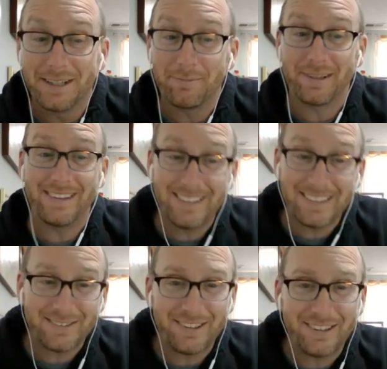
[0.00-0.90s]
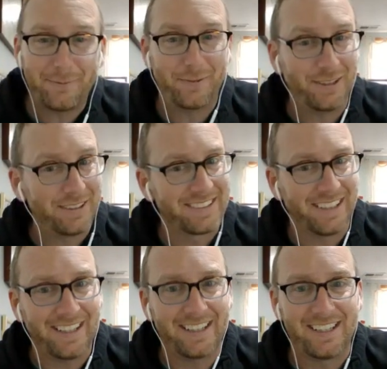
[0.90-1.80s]
But this one feels
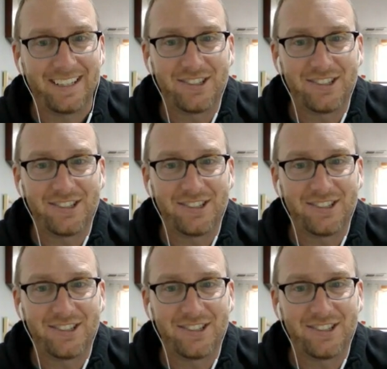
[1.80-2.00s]
like